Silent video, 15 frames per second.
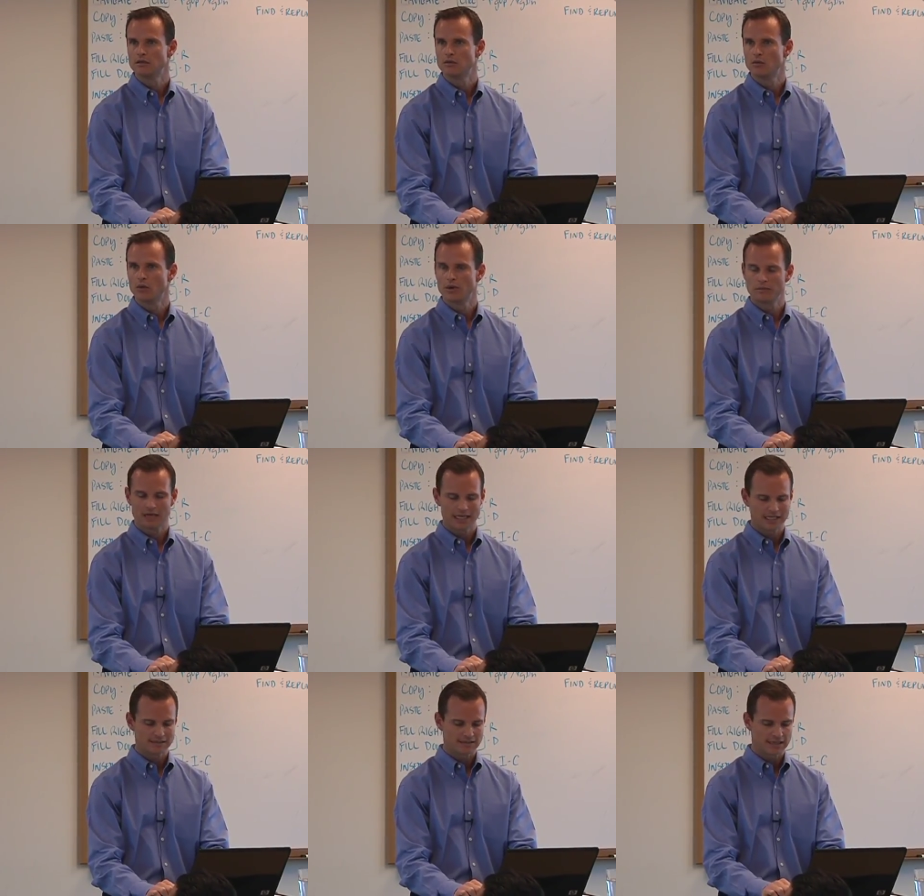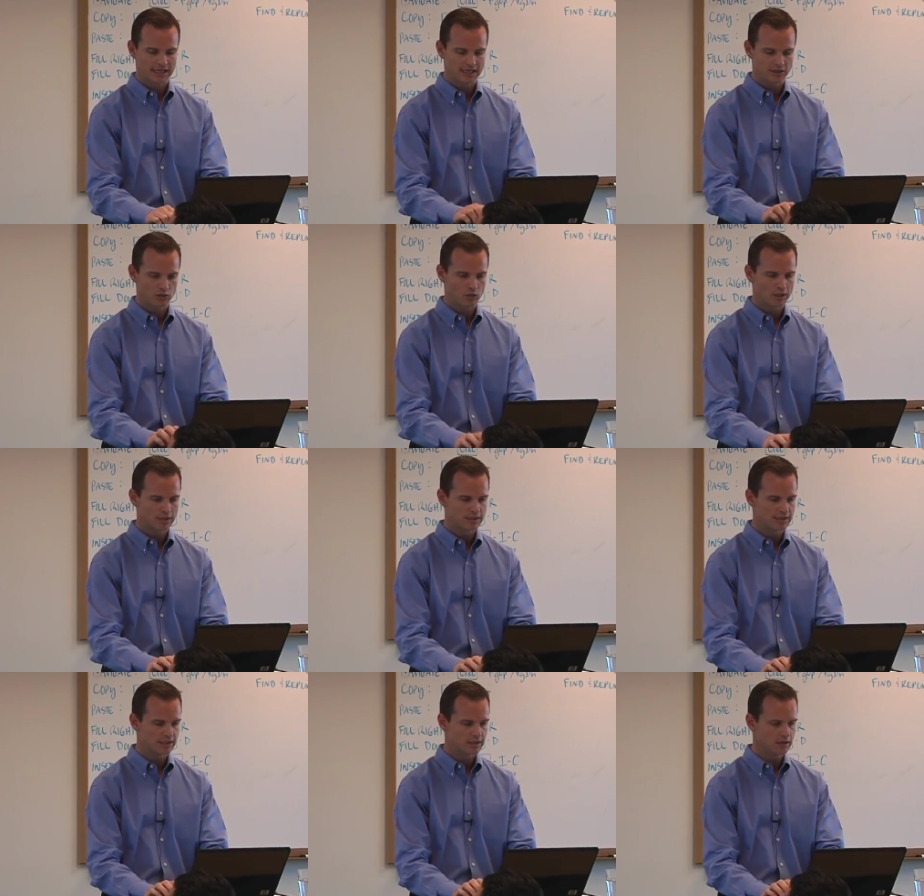One minus
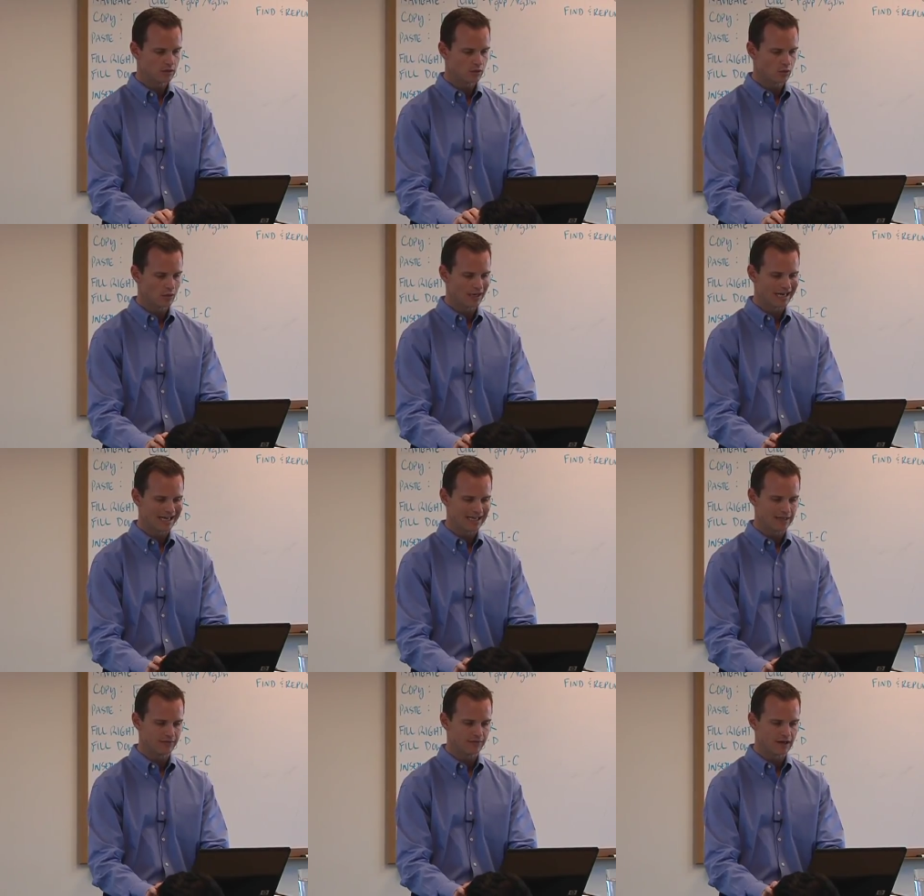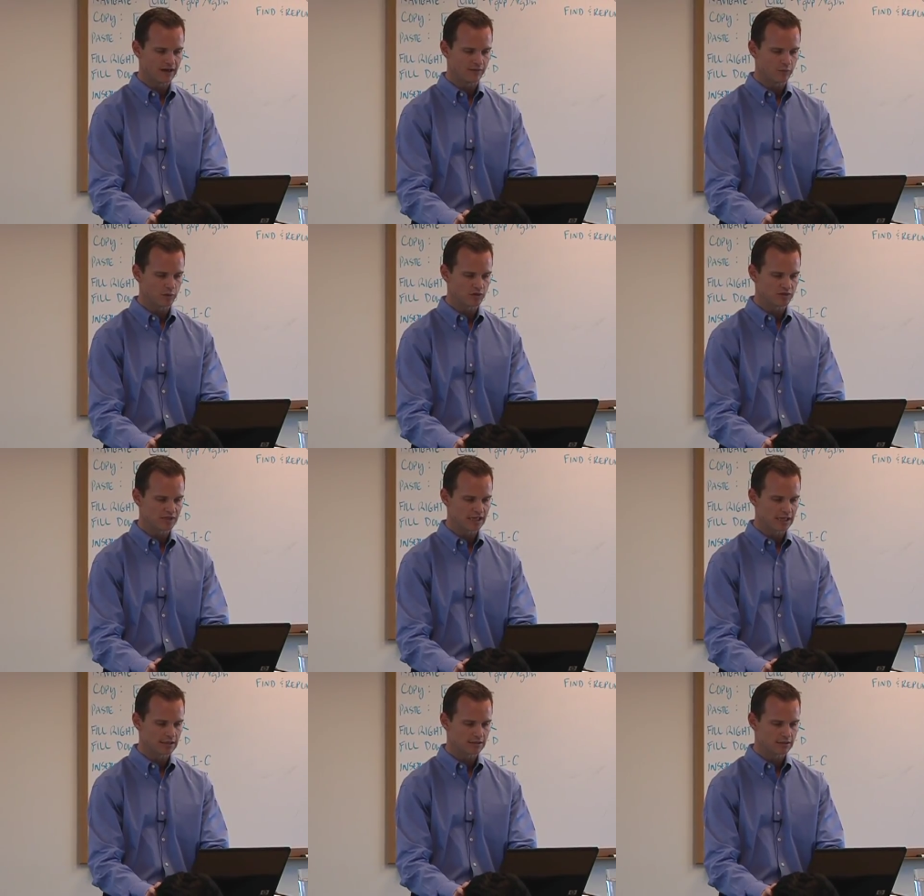K20, or
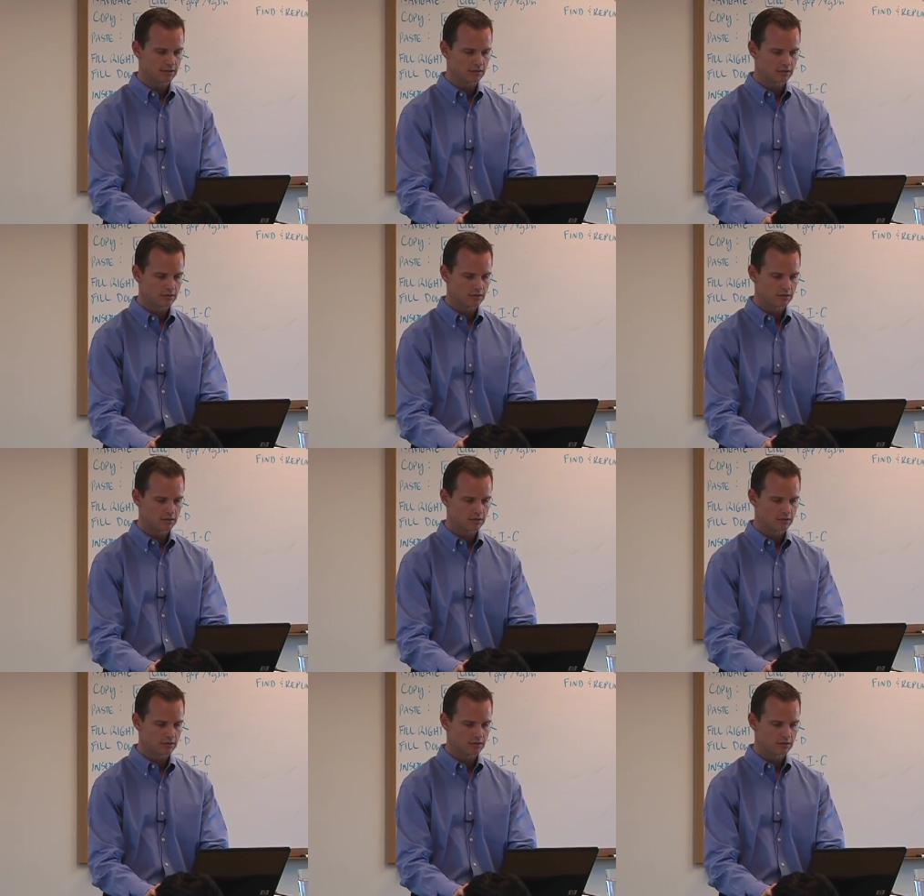95%.